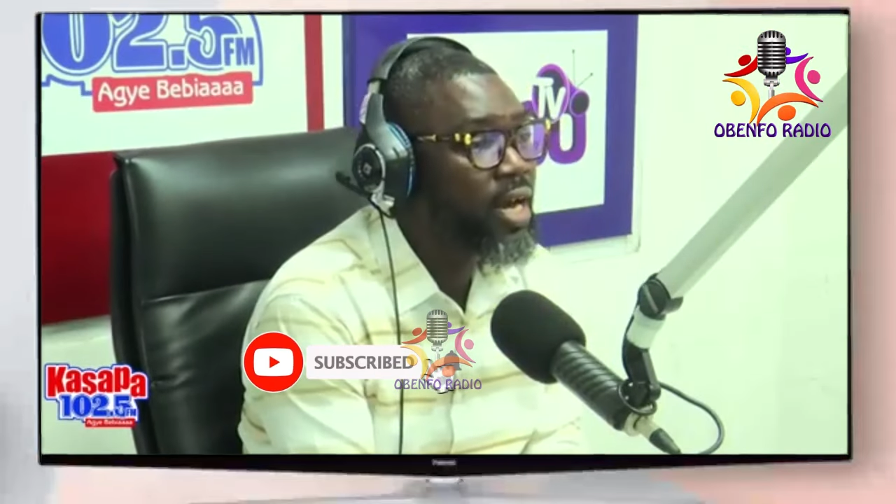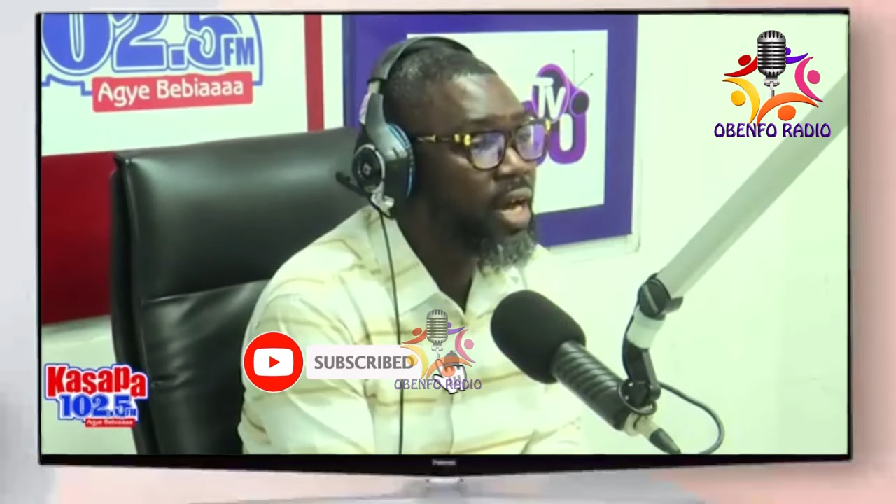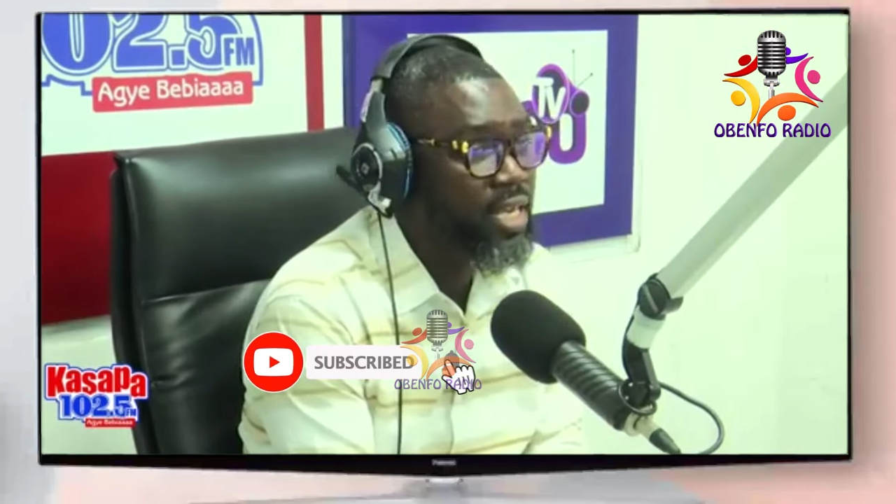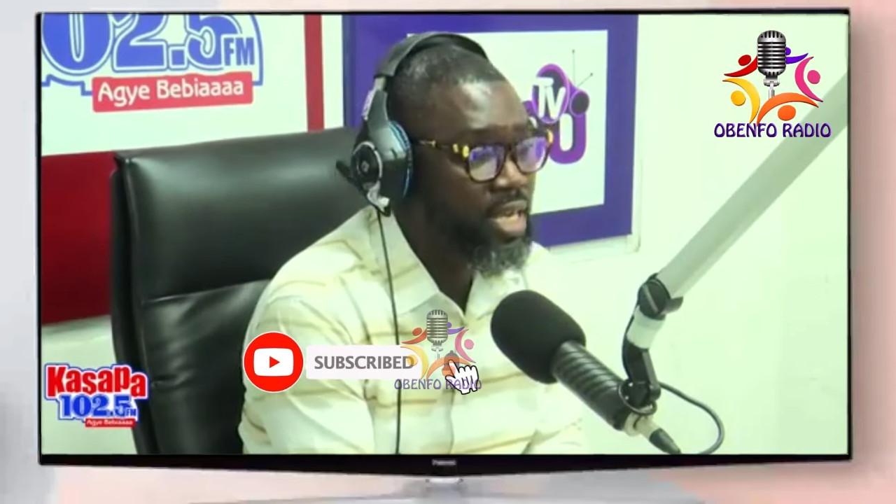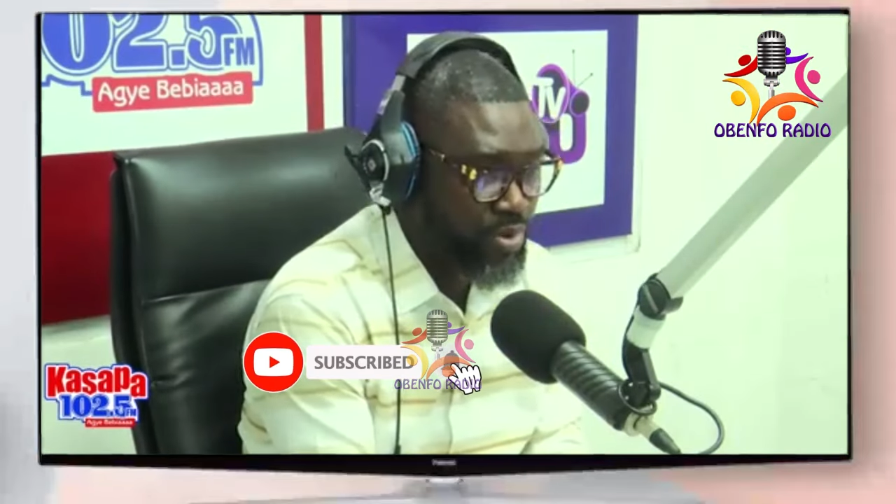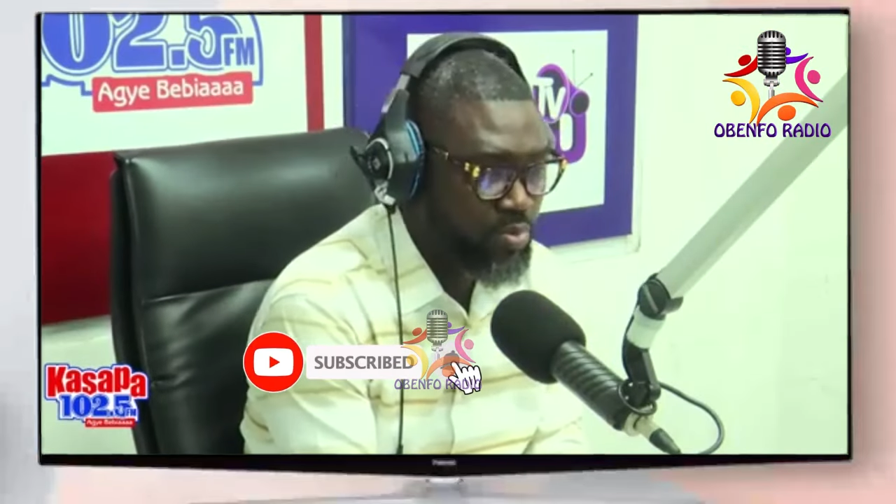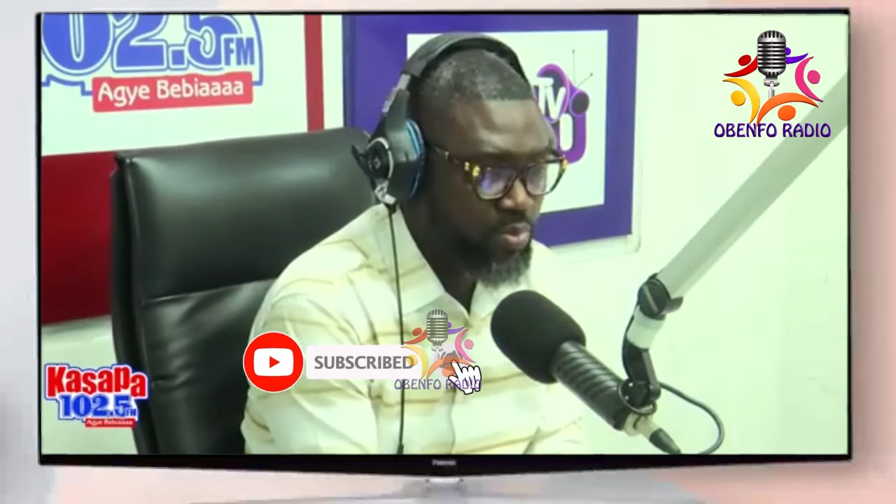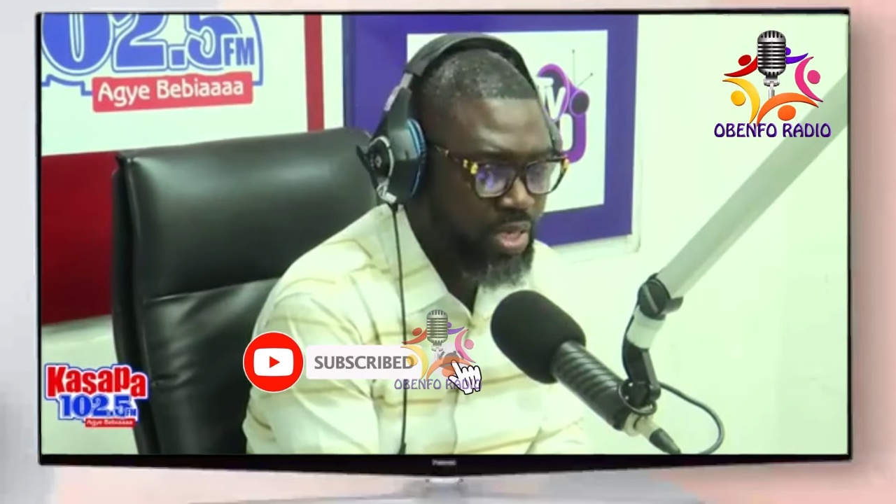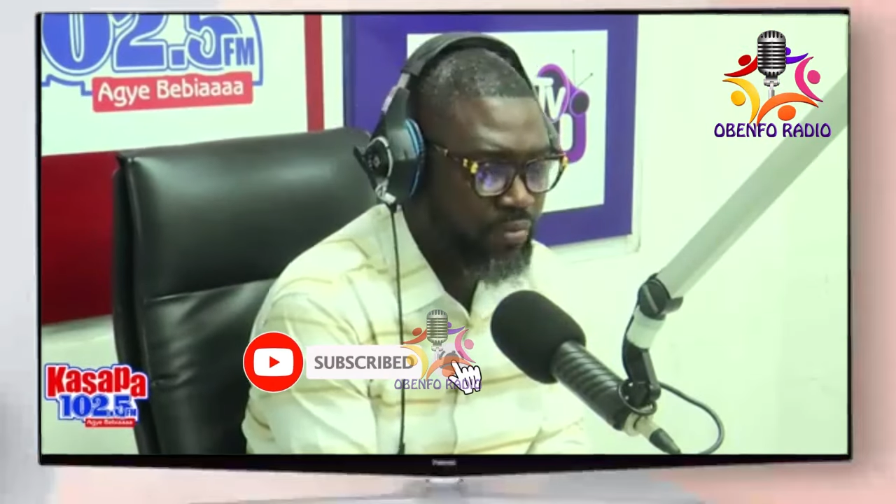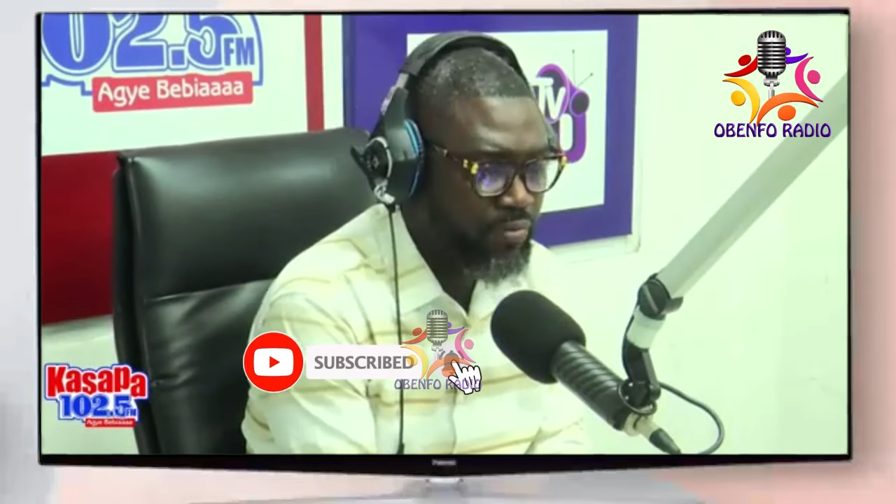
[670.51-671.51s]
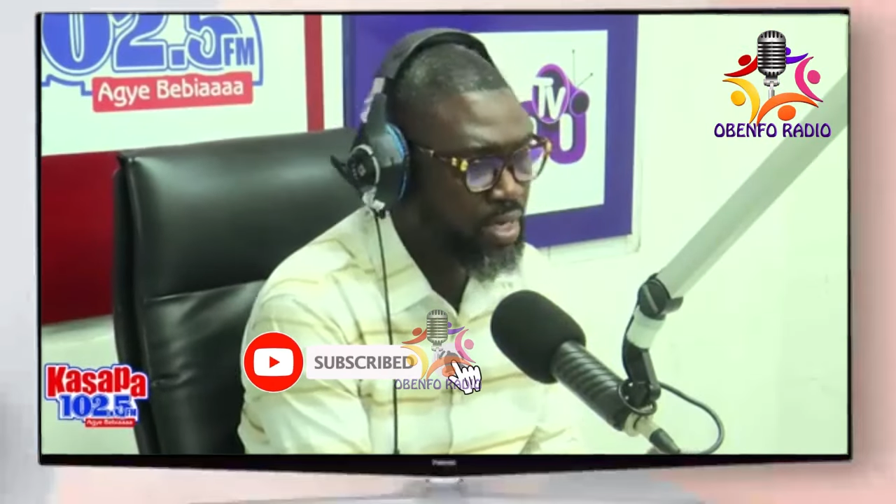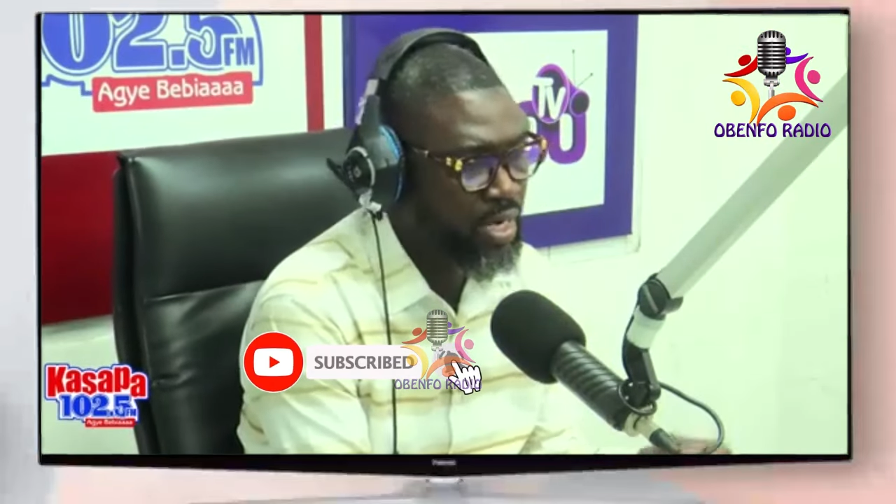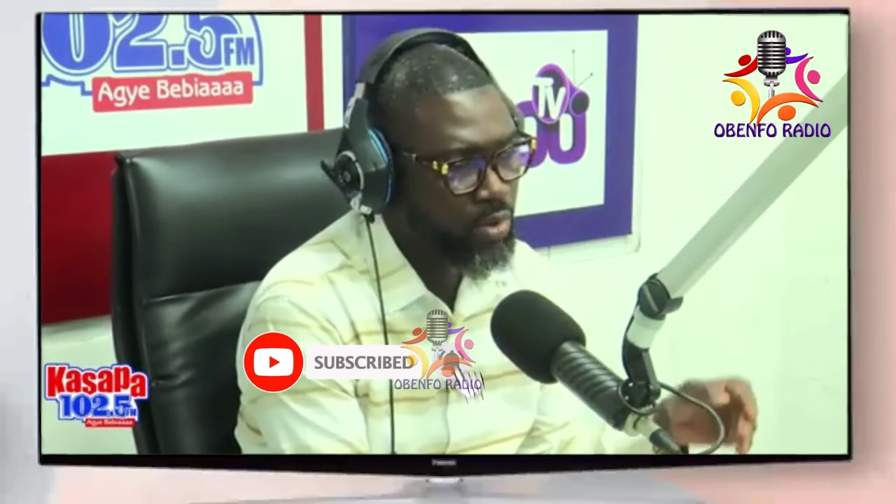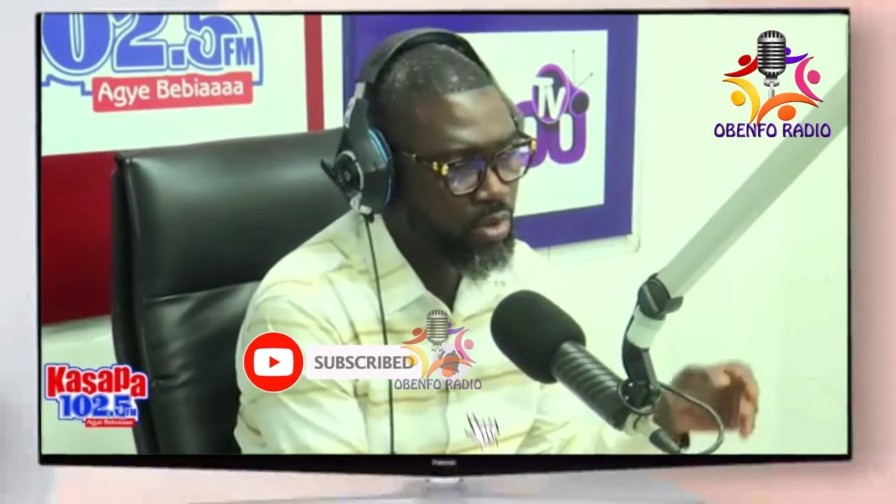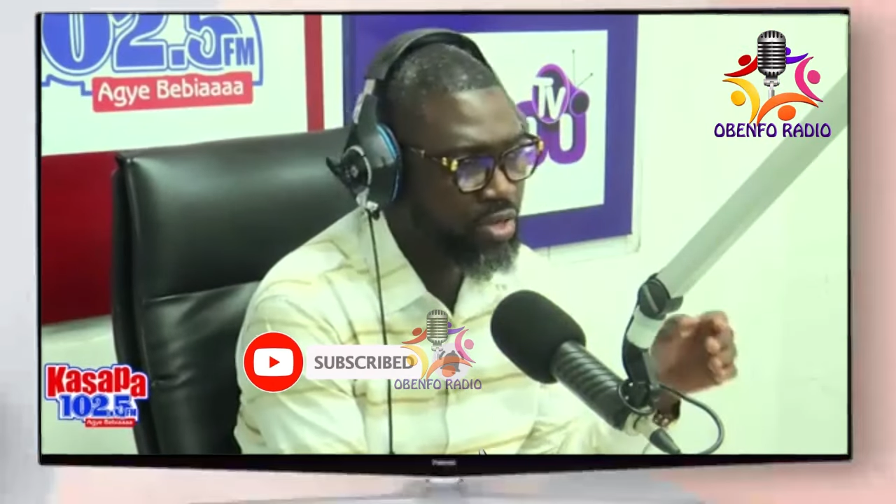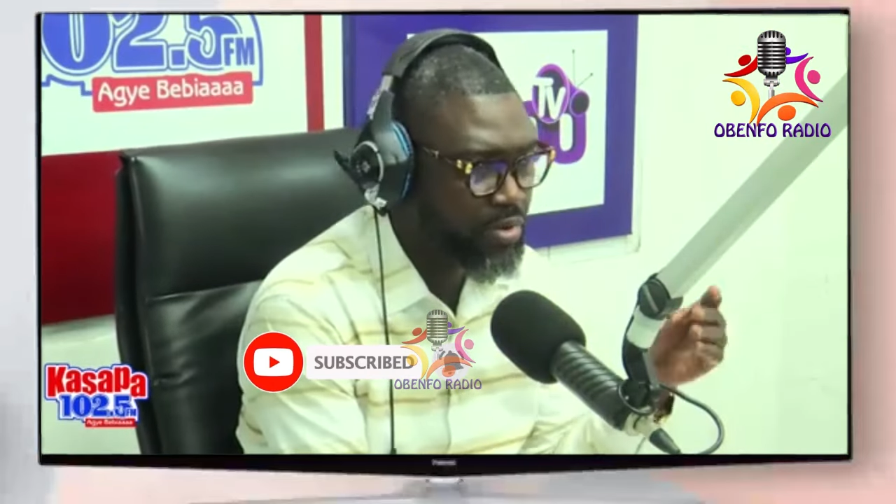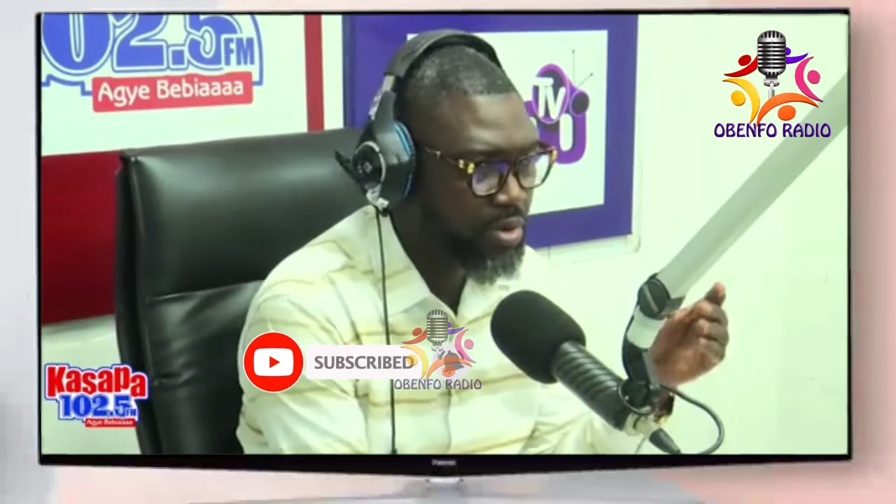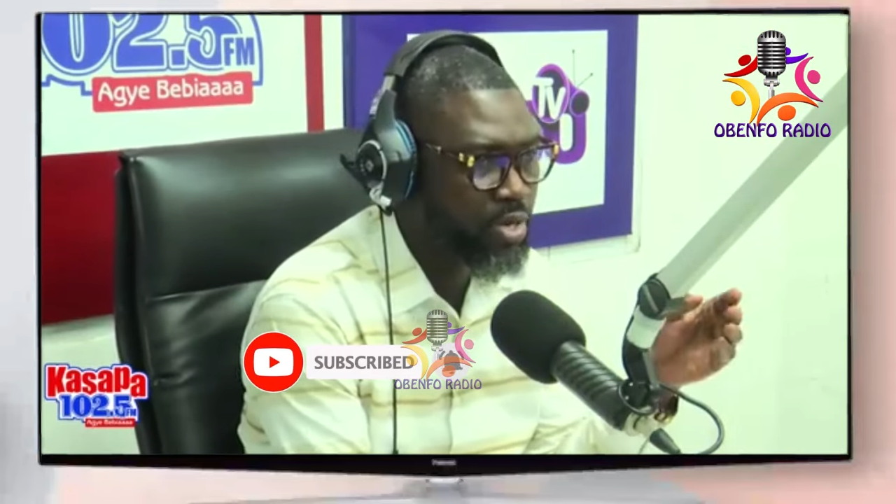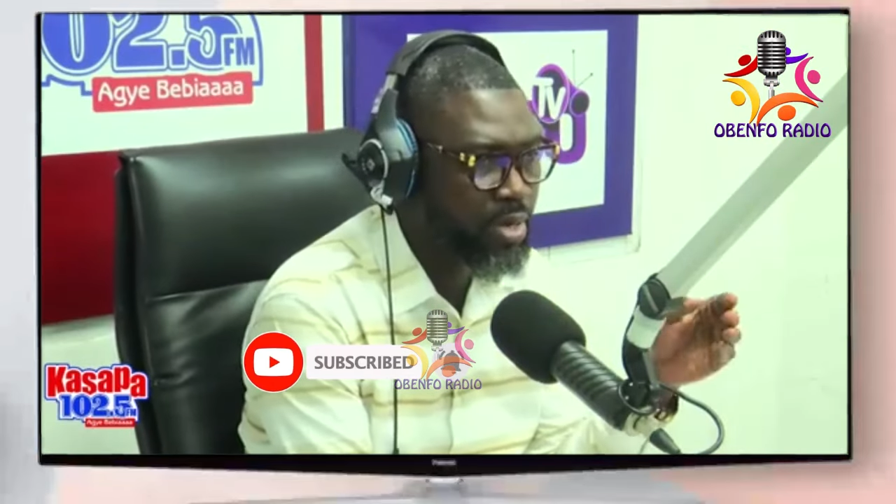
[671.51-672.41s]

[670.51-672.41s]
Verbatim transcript: are every if you now what you have to me,